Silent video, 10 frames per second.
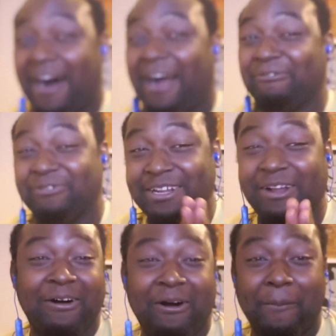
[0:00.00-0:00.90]
I really
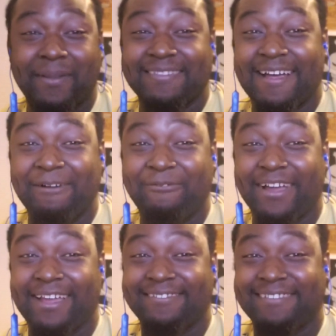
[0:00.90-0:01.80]
don't hope it's not a
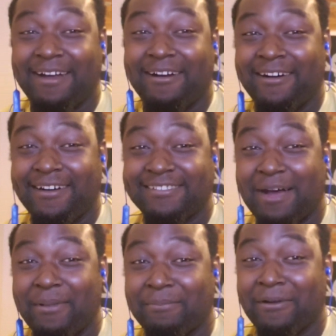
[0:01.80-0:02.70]
fucking uh,
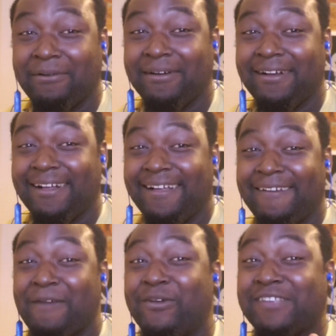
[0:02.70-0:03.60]
Atomic, bro.
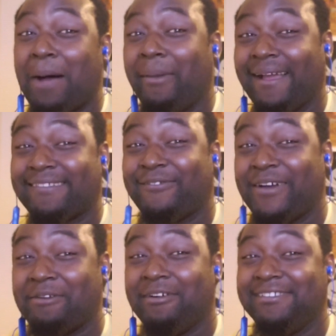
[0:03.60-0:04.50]
If Atomic has to
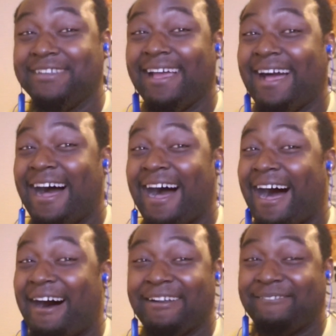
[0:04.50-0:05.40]
fight Orochi,
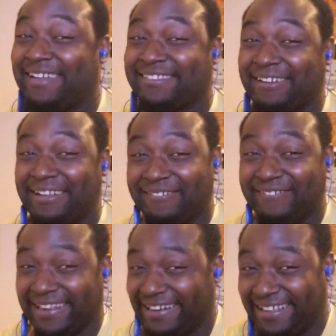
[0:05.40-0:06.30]
i do not sure he
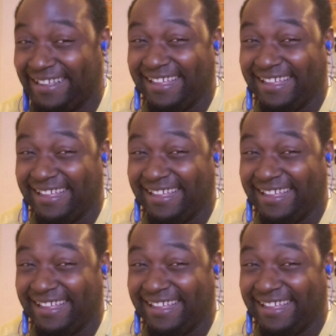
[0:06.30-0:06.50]
can win.